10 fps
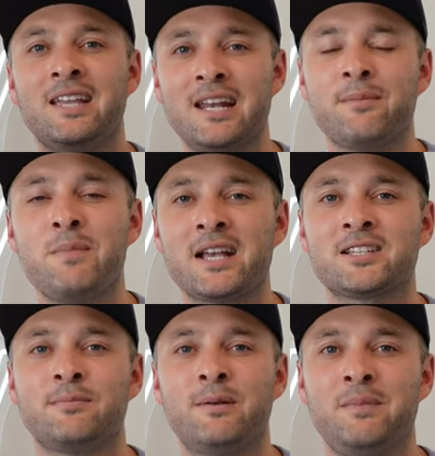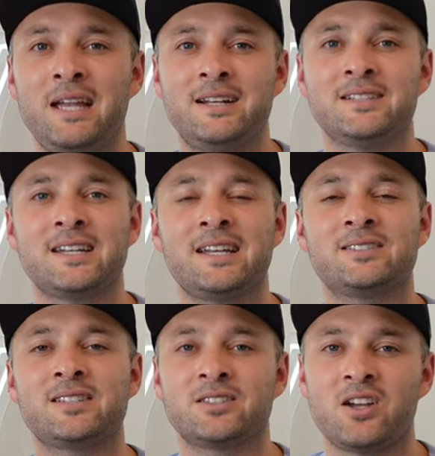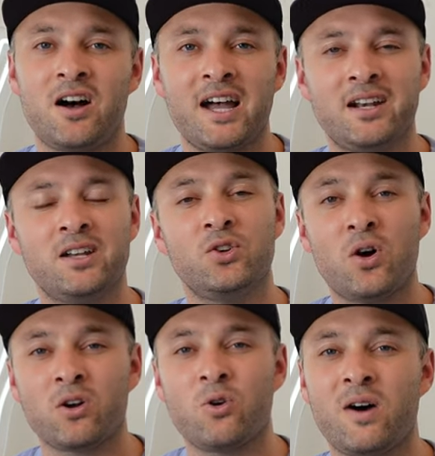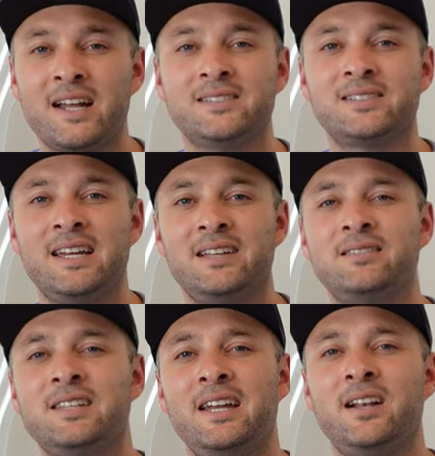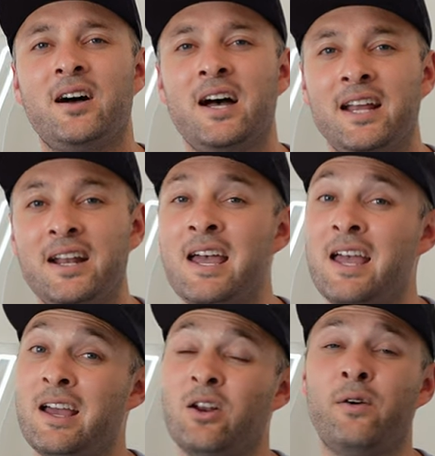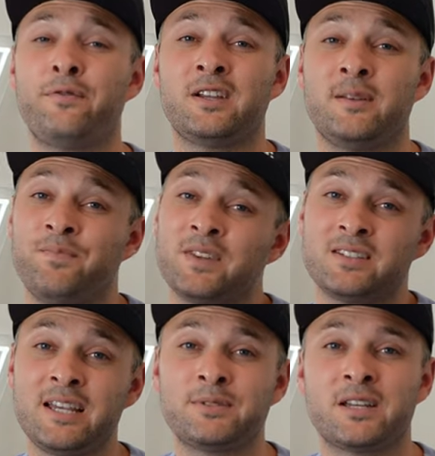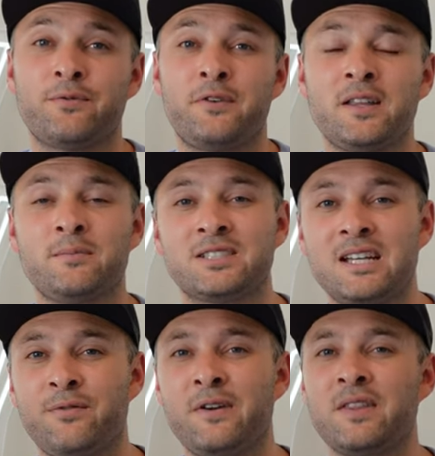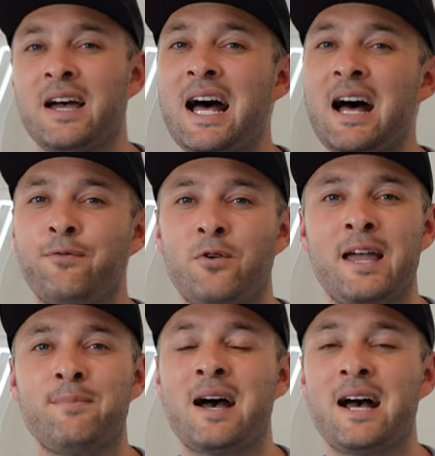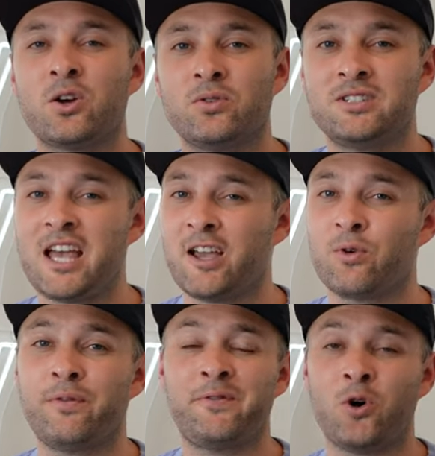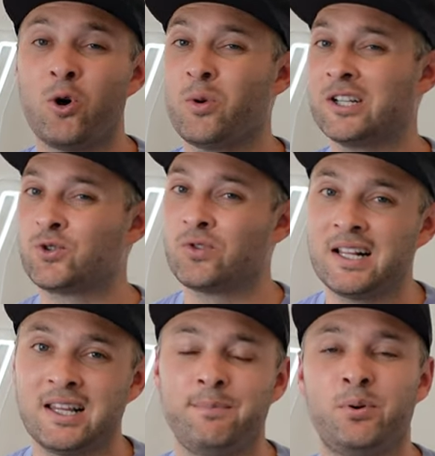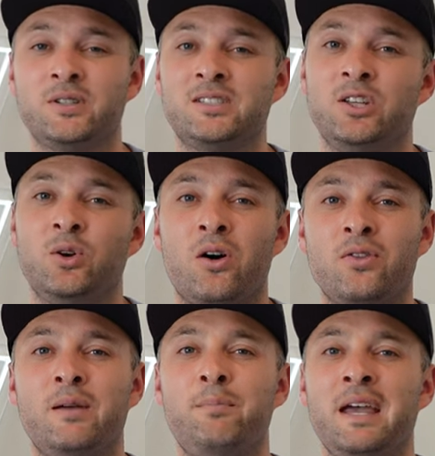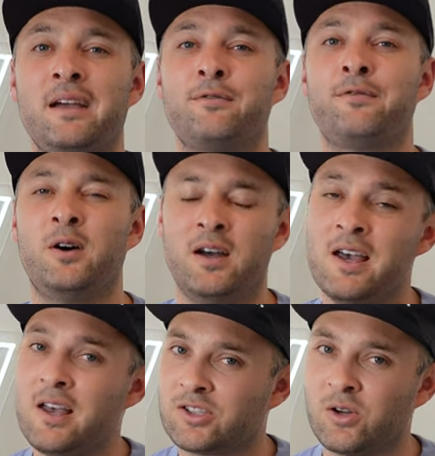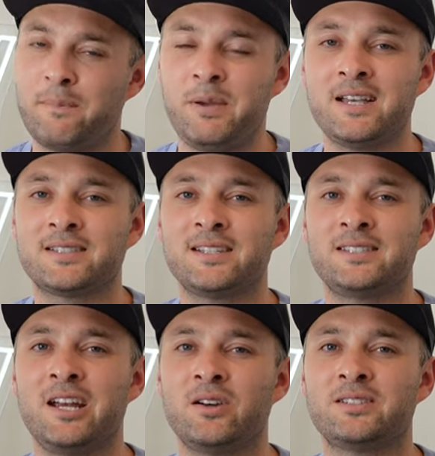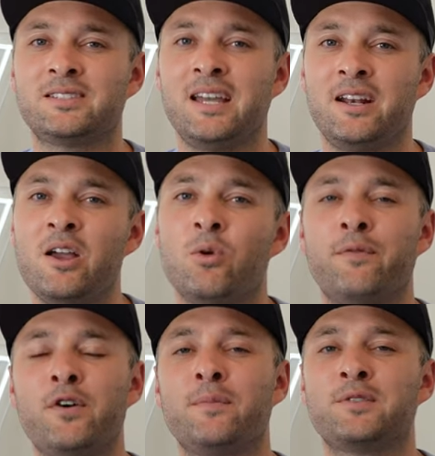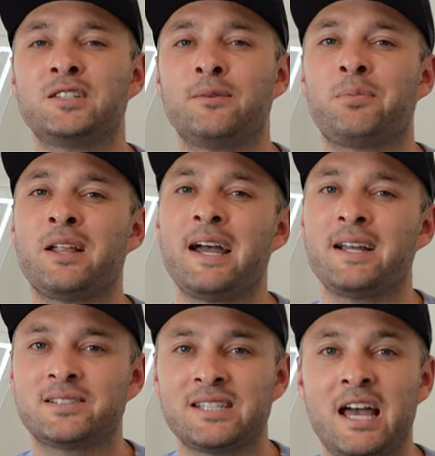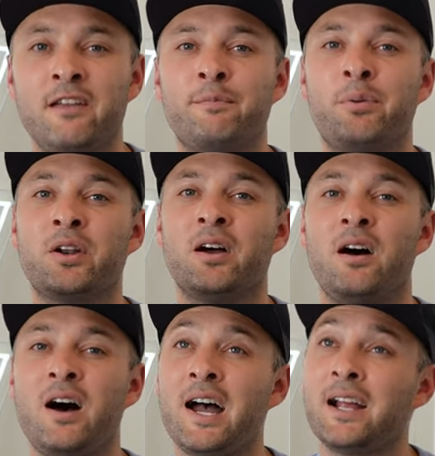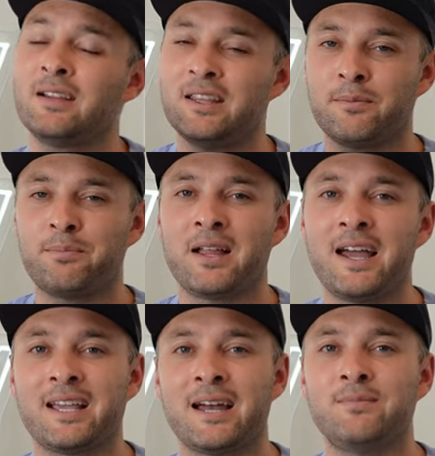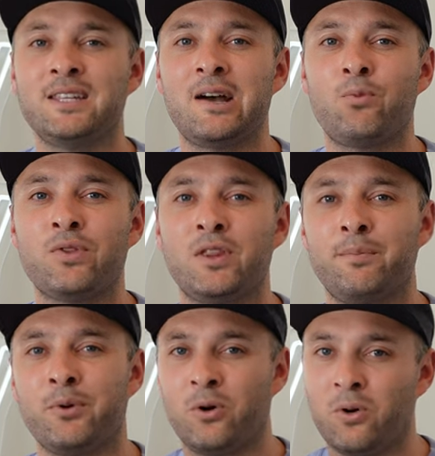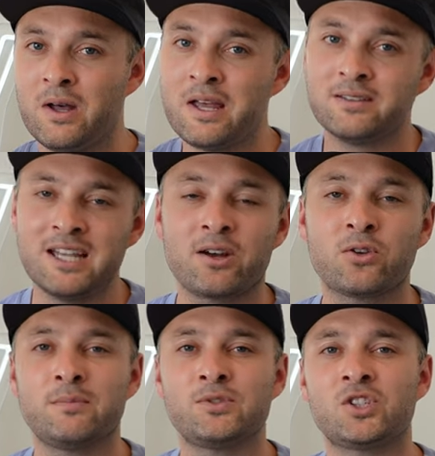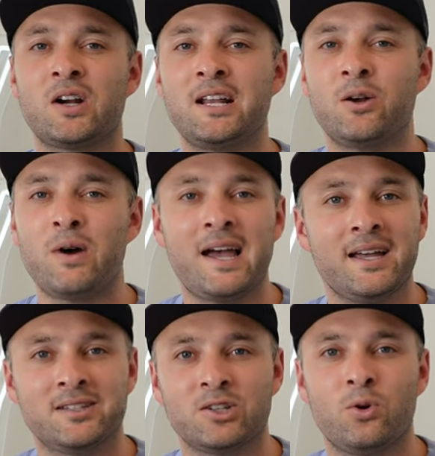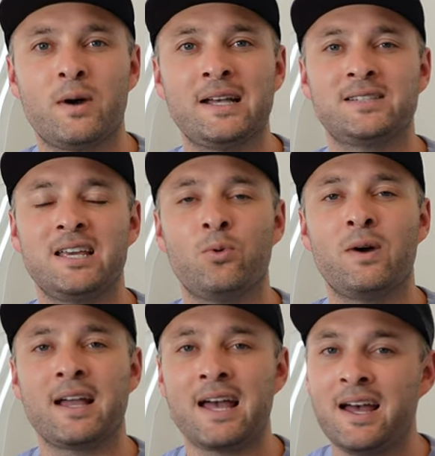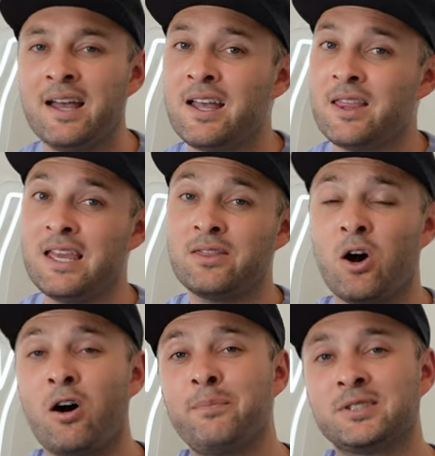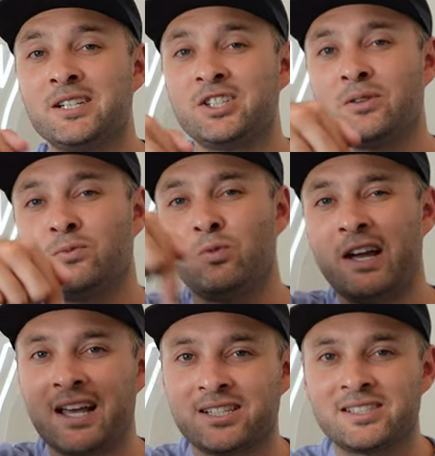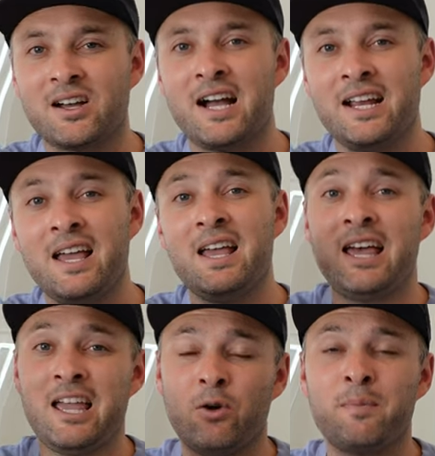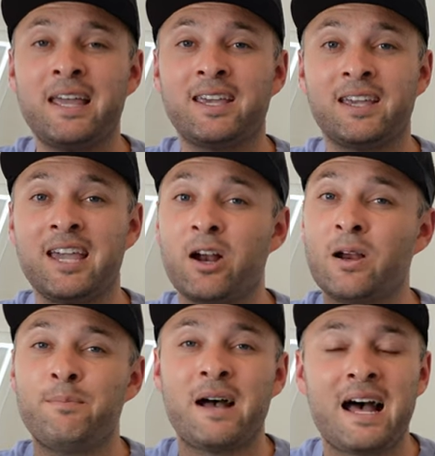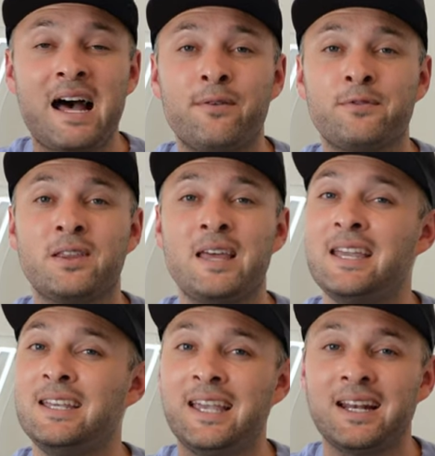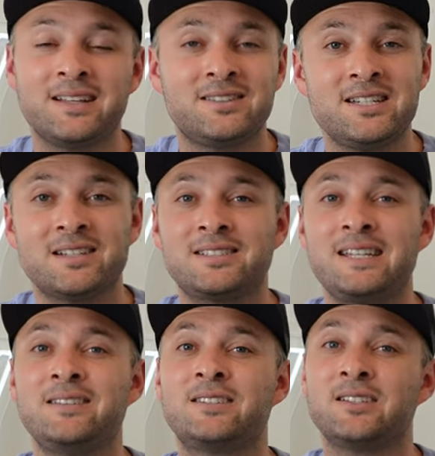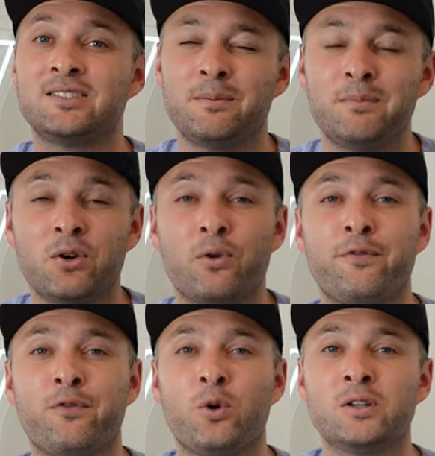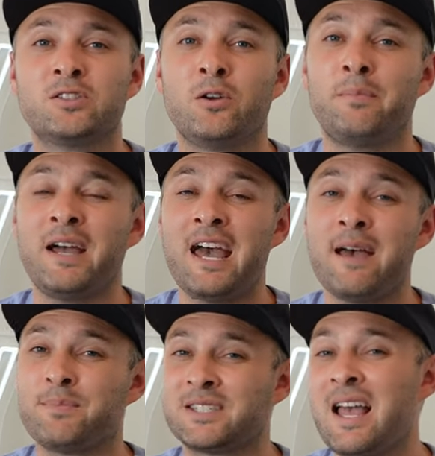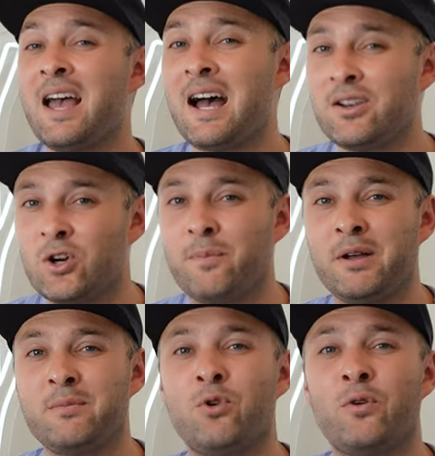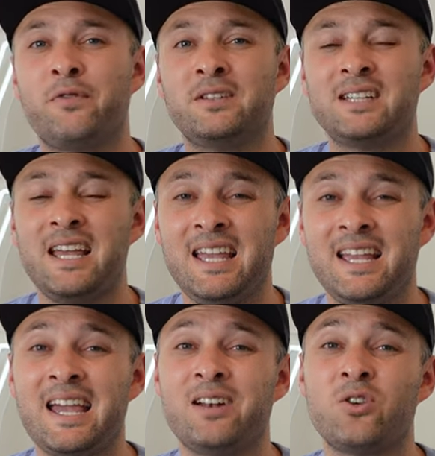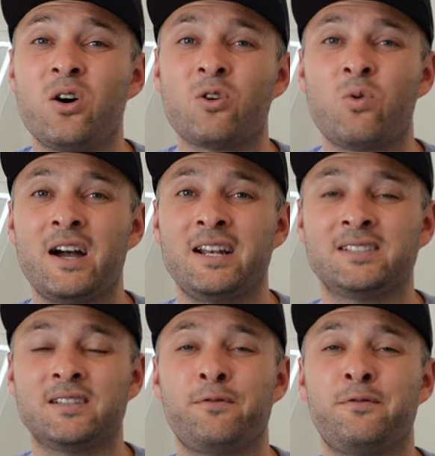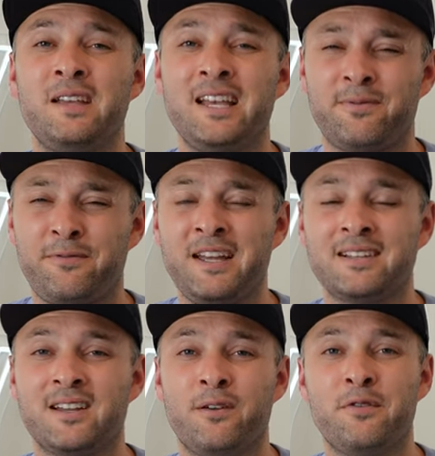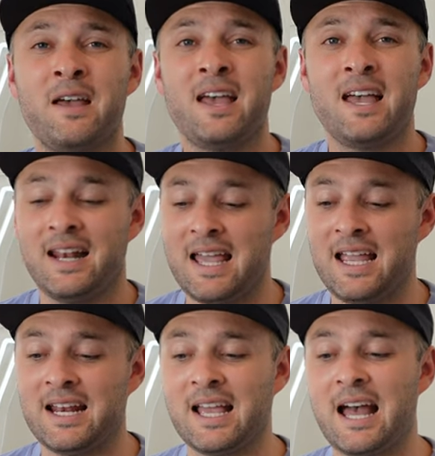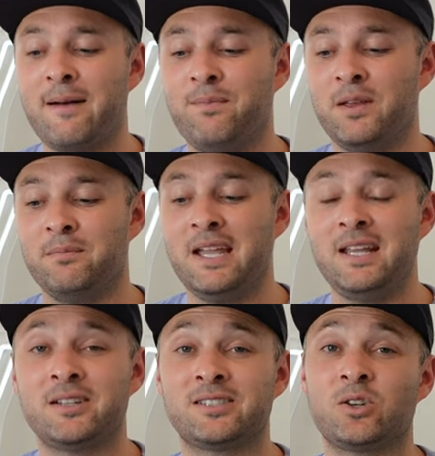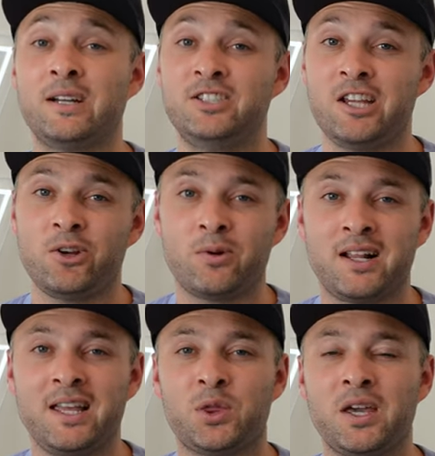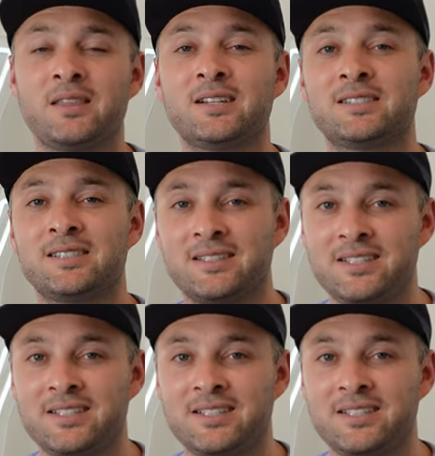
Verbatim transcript: getting maximum meters against a tired and not quite set D line, and often teams can find themselves at the halfway mark on tackle four, which really puts you on the back foot. So it appears this year instead we've opted to play it safe, put it high, let the player come down with the ball, tackle them straight away. It's always their winger. Then the opposition winger side, he'll make a carry, but after that, you're getting into your centres, your middle forwards who perhaps under a bit more fatigue and not quite as effective in eating up the meters. So I genuinely think this is a